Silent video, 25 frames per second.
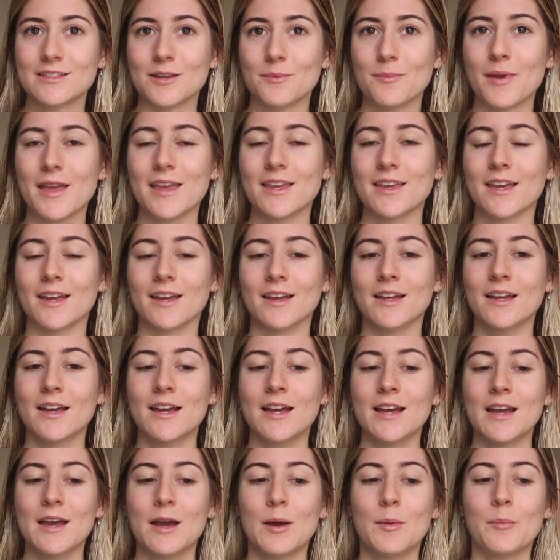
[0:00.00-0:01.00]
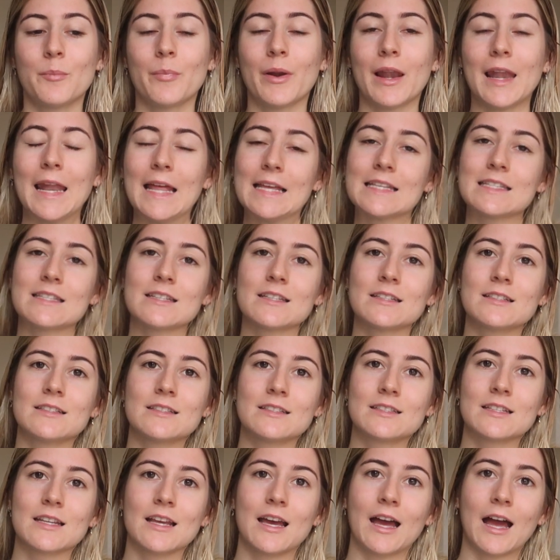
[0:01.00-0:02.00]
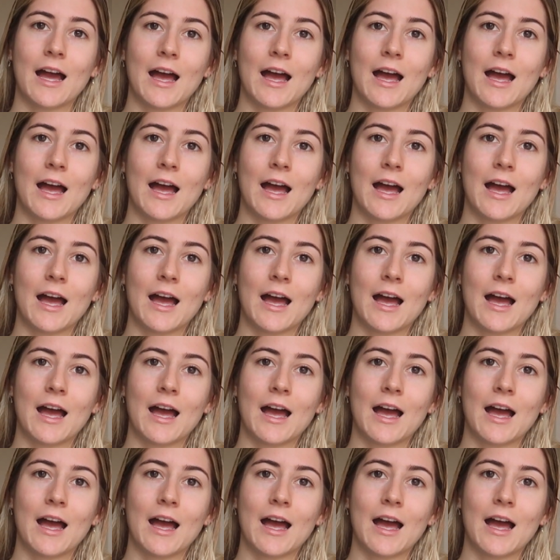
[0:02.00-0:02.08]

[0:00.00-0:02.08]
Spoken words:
to make it pleasant,